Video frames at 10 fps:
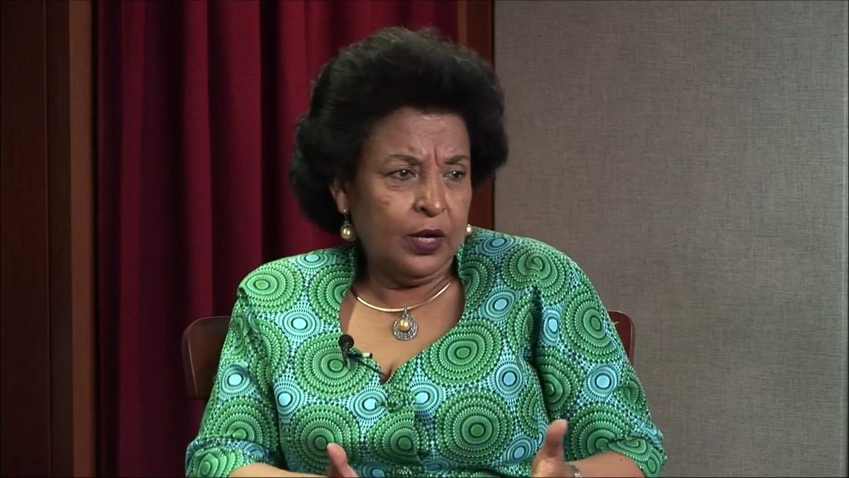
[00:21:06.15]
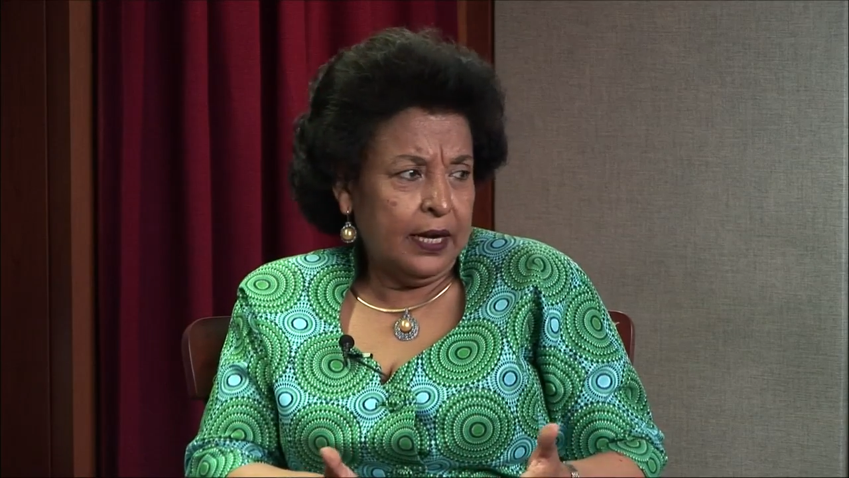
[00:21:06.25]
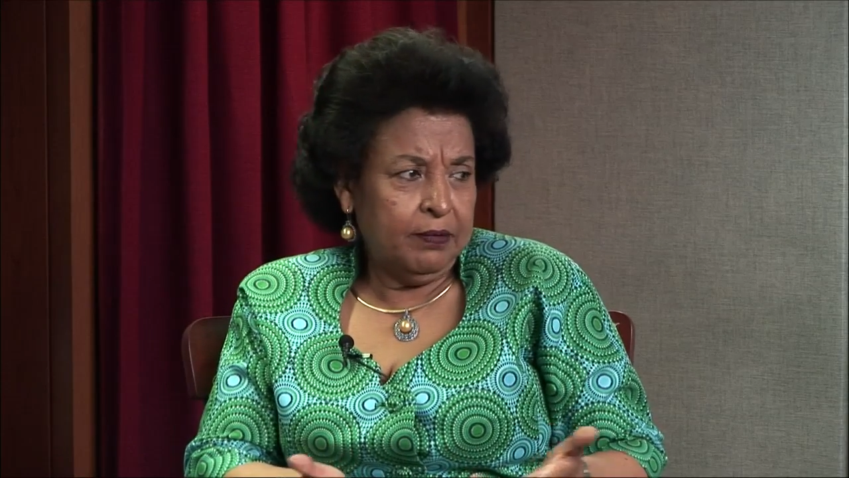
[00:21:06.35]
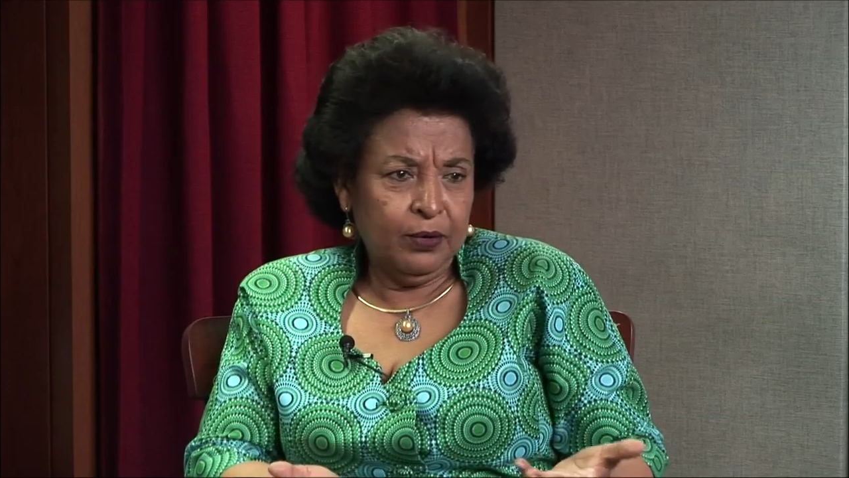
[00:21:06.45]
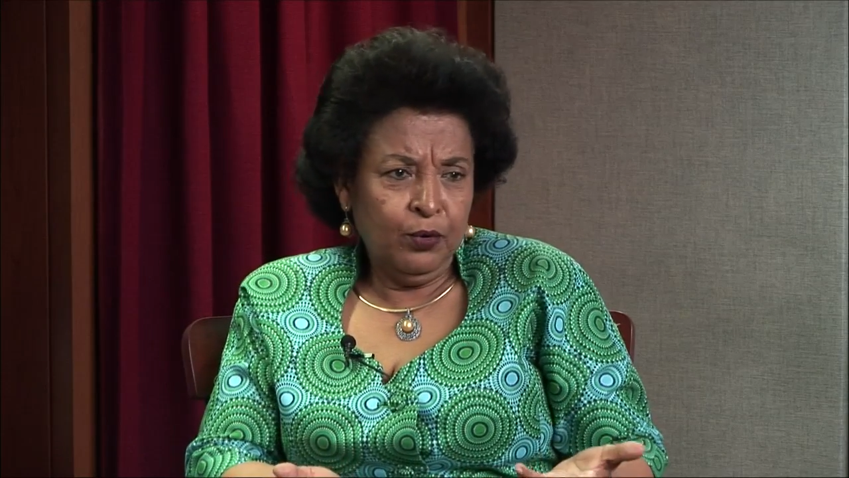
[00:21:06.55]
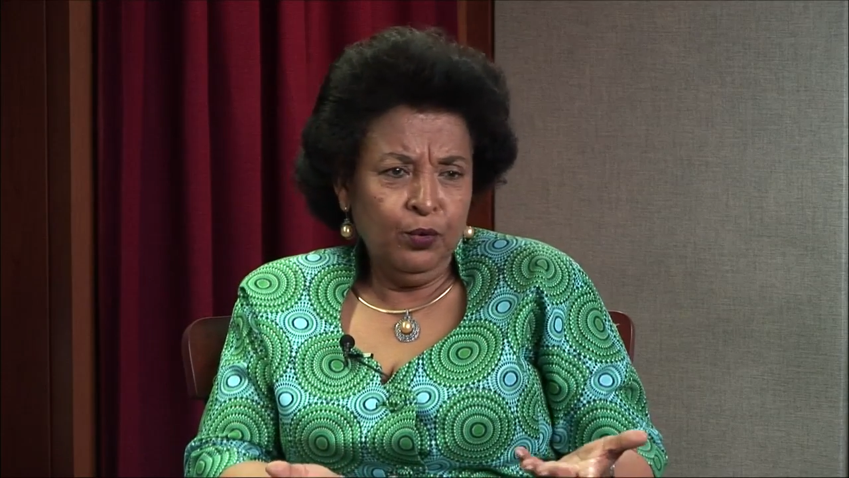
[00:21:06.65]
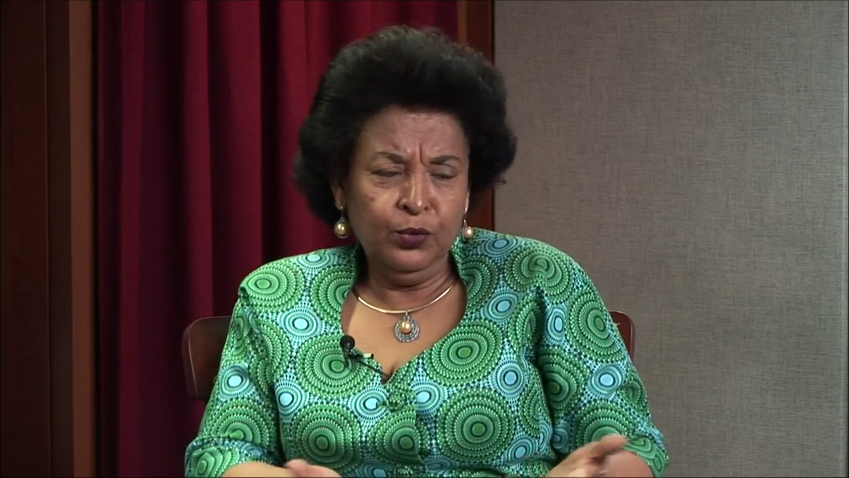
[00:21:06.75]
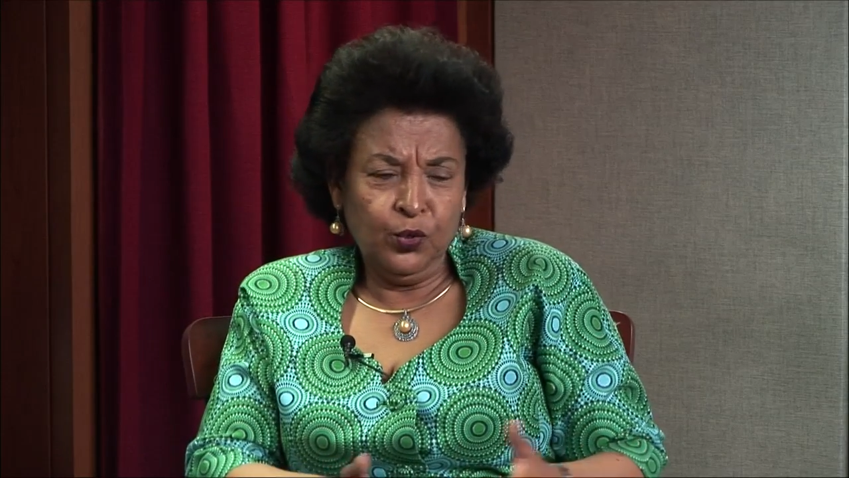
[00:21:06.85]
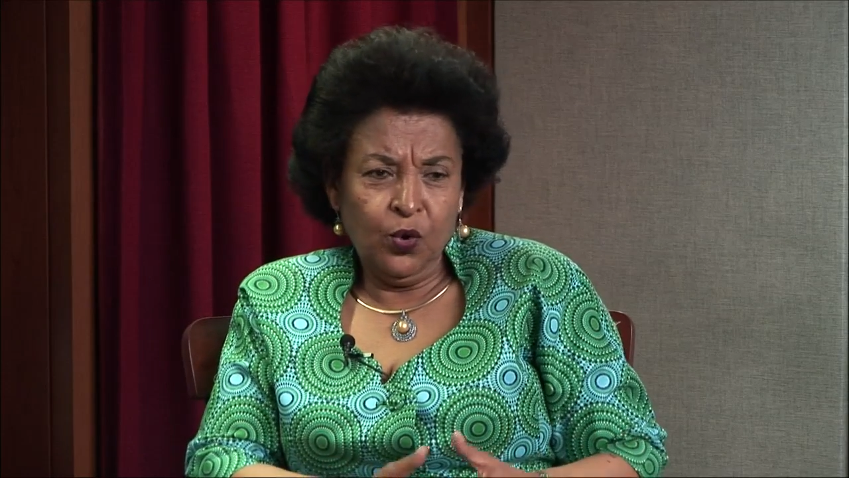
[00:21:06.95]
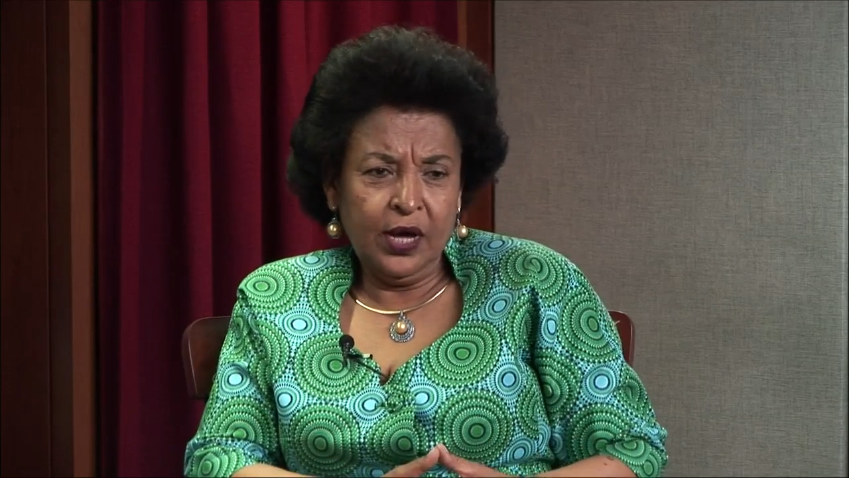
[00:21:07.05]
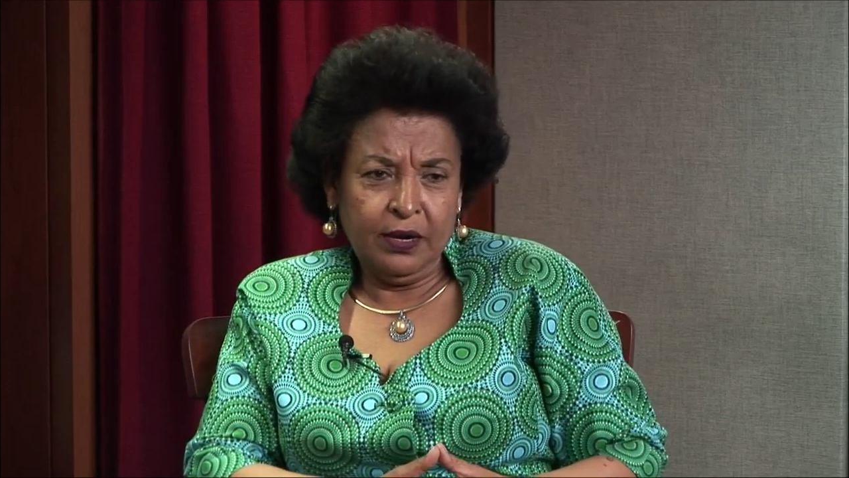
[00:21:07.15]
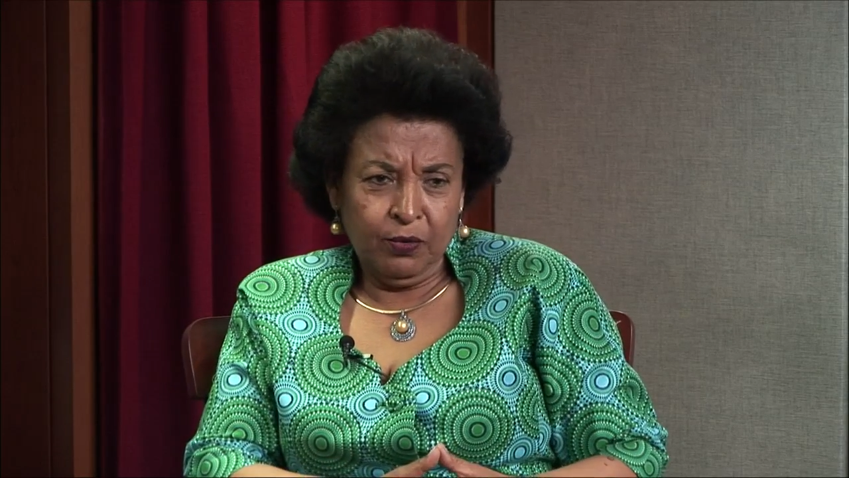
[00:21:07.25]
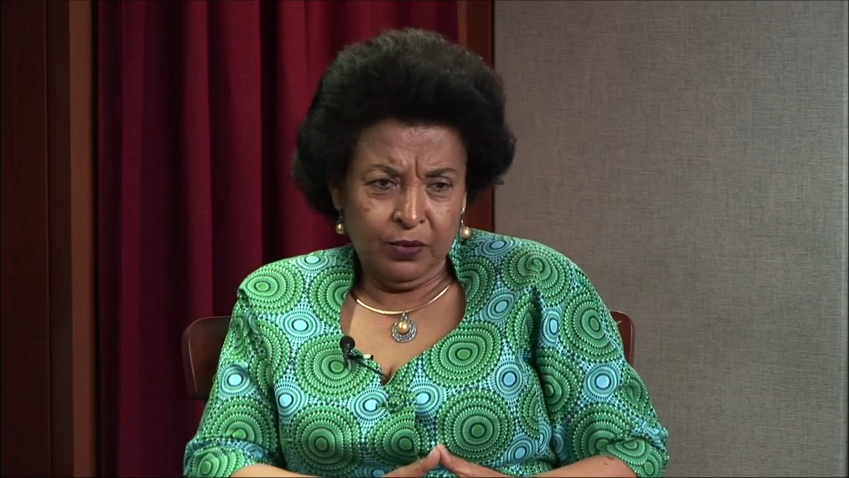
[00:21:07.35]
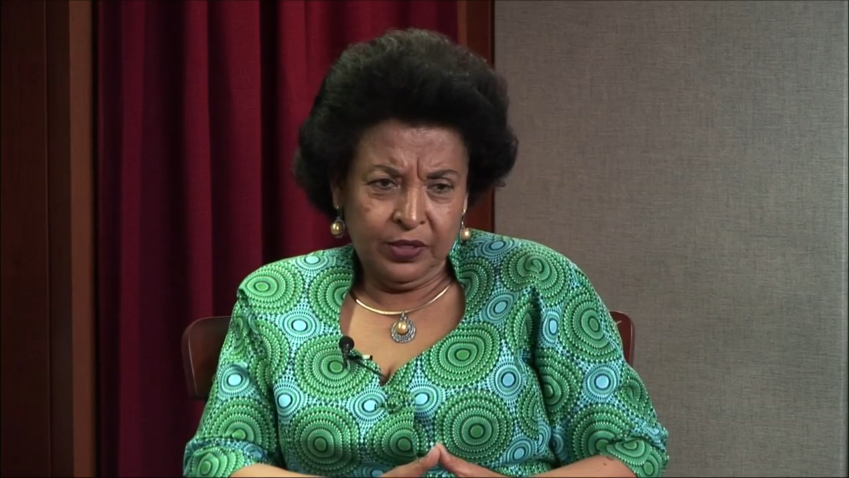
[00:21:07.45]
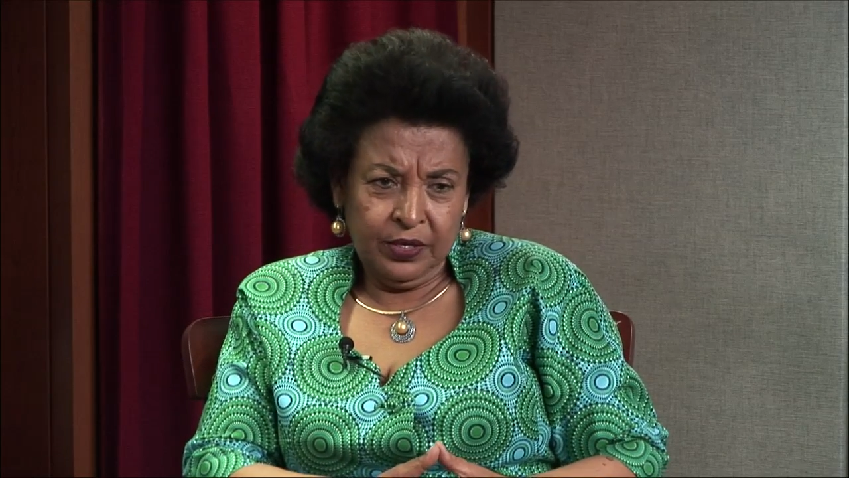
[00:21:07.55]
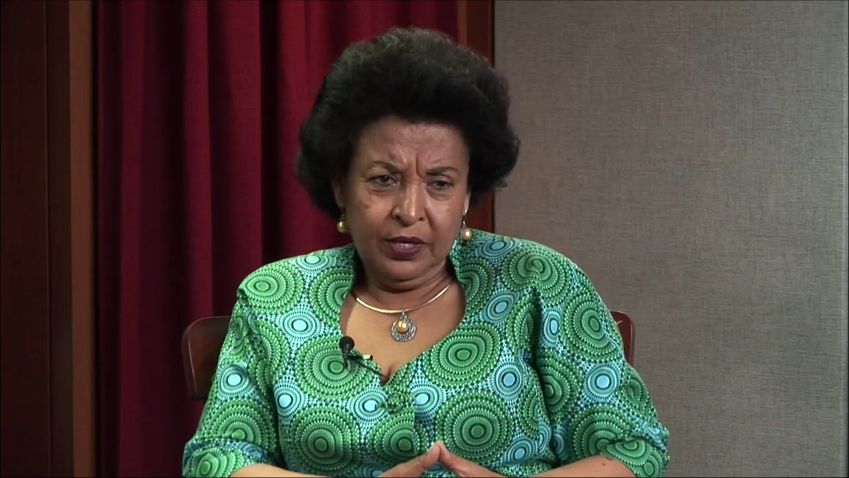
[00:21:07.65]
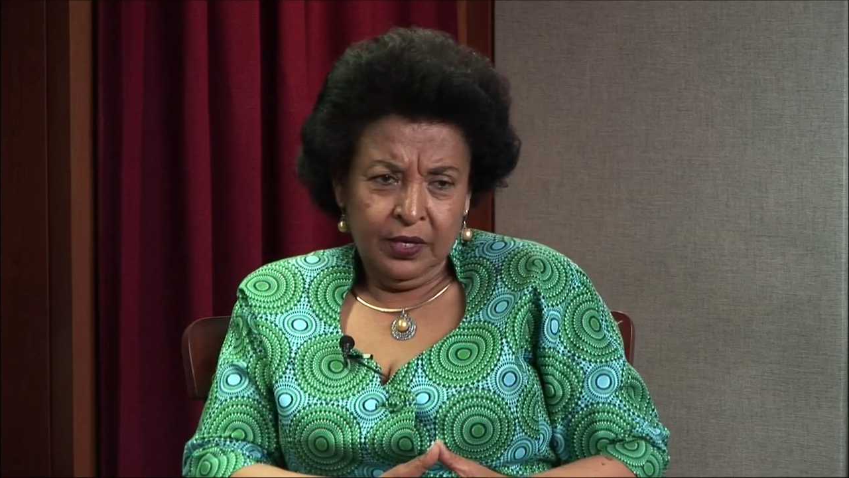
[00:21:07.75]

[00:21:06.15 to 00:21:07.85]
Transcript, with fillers: I mean, who would quarrel with